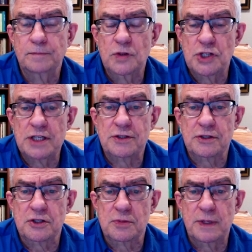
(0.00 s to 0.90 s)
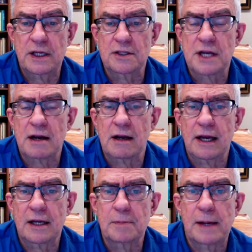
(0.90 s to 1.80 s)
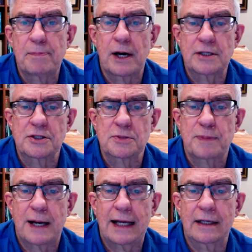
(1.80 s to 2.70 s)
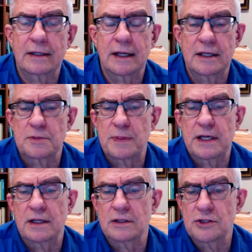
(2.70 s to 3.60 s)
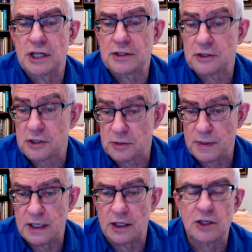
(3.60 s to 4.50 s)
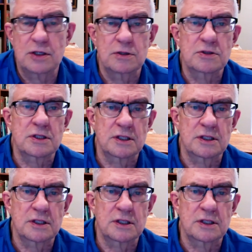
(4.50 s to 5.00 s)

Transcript: Jesus is being interrogated by Pontius Pilate, and Jesus is being accused.